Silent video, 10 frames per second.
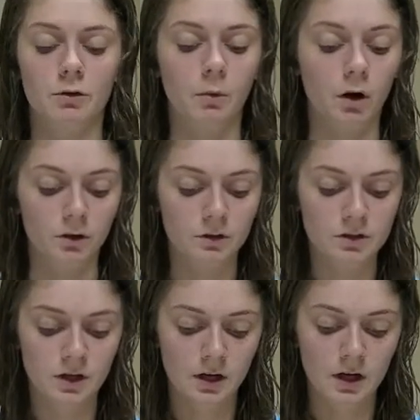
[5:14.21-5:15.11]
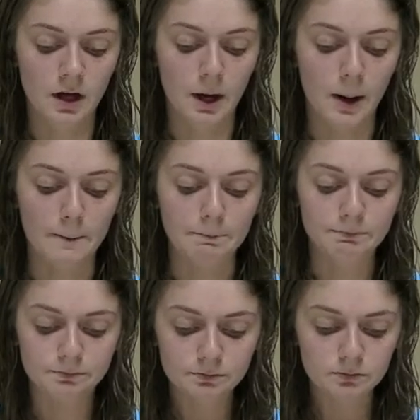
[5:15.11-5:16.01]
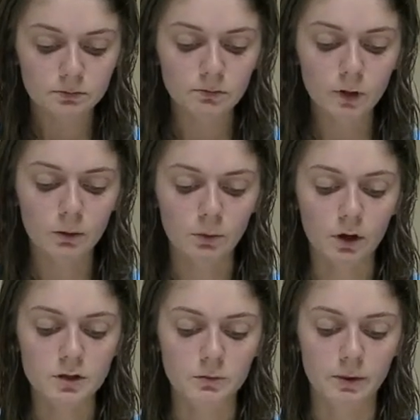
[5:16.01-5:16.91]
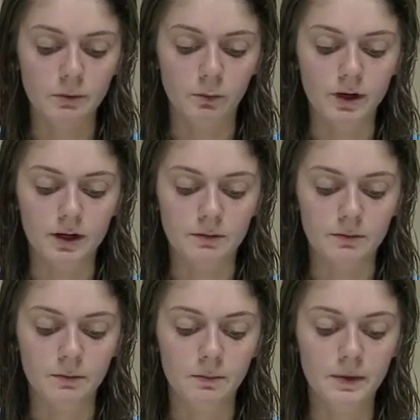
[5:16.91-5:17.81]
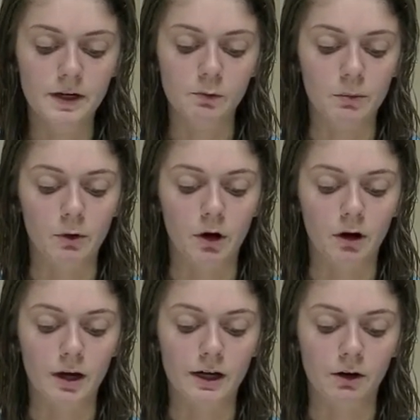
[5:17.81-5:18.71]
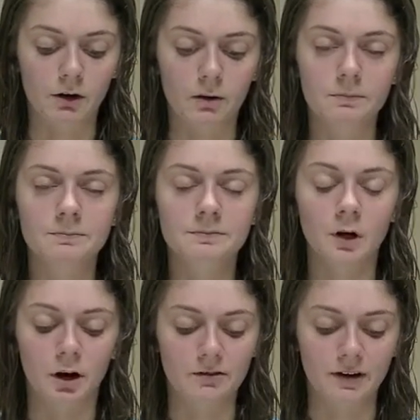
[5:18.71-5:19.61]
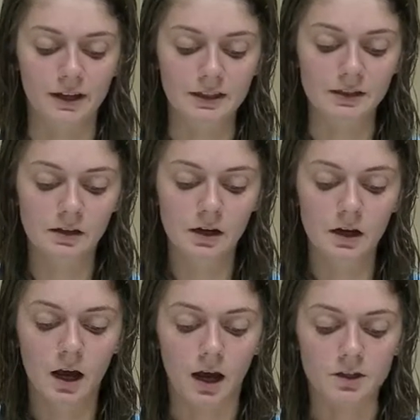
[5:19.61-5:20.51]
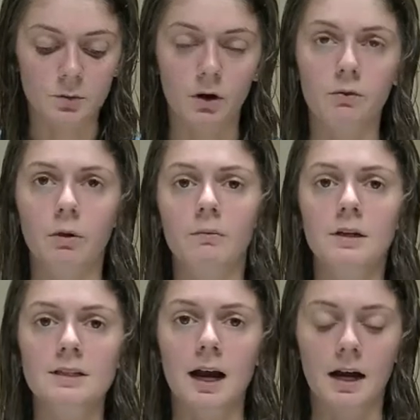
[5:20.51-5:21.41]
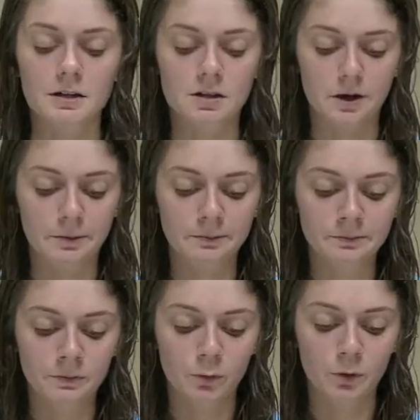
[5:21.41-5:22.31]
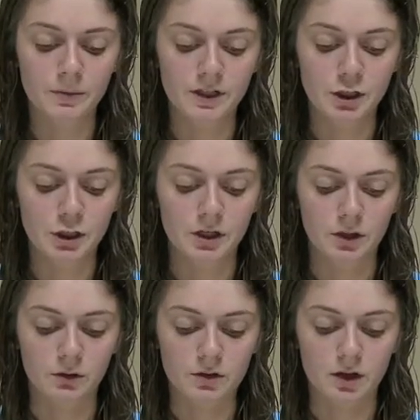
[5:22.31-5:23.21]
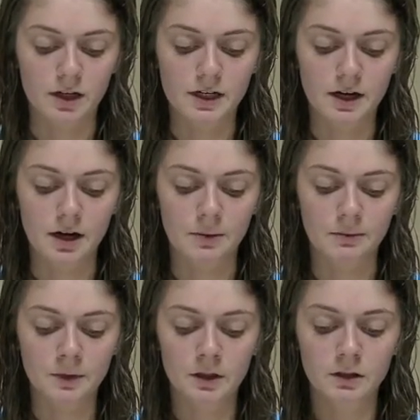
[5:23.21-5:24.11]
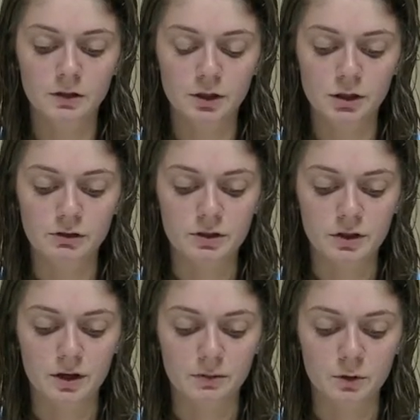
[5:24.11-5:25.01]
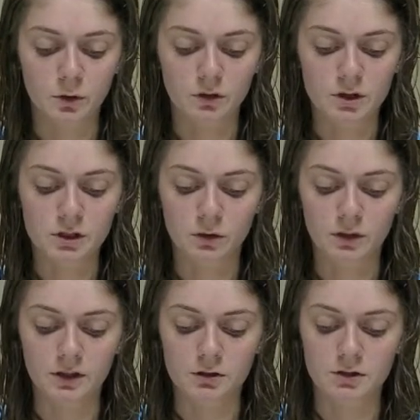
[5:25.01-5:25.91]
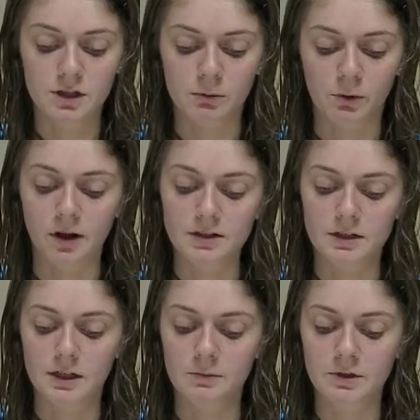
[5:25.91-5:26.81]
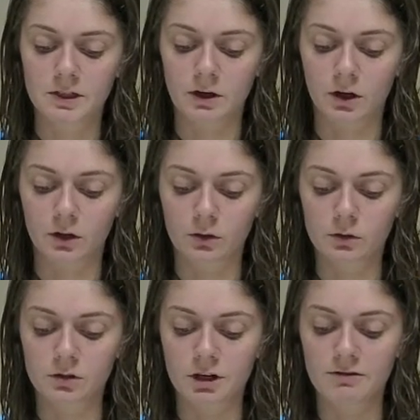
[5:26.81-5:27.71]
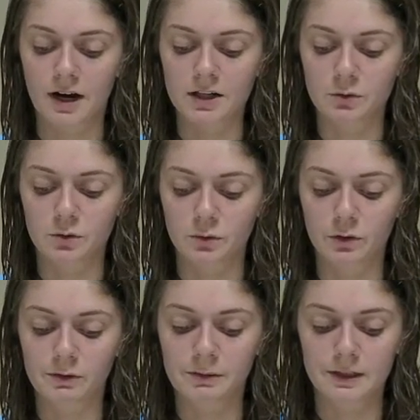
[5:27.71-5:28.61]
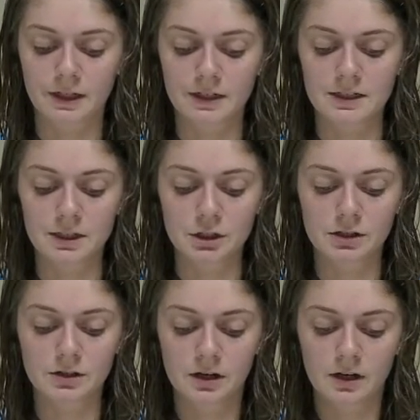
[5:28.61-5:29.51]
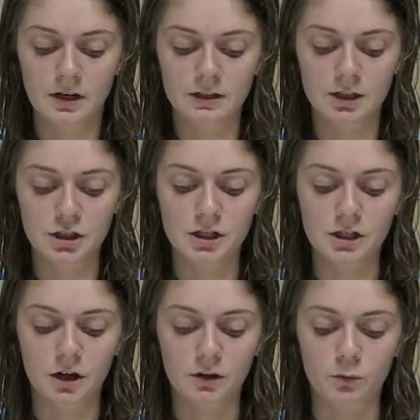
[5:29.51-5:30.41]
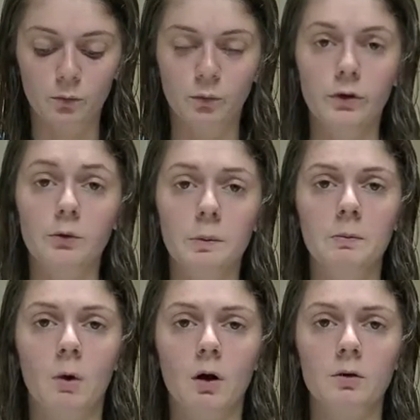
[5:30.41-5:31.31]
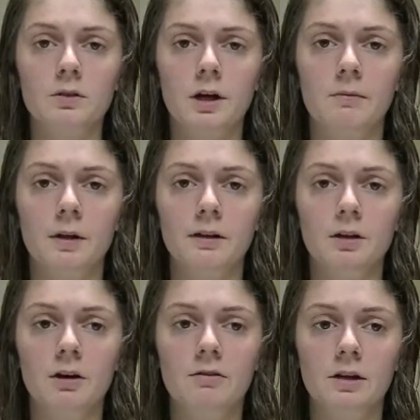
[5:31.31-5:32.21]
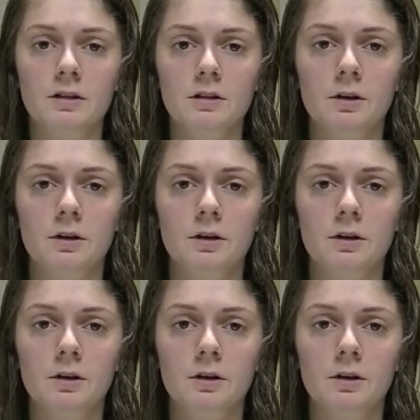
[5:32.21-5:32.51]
models. But also men and women are affected as well from these ads. One being Gina Crisani. She told the Associated Press in the NBC article, "Dove ads with real women get attention," that she and other real women models that Dove had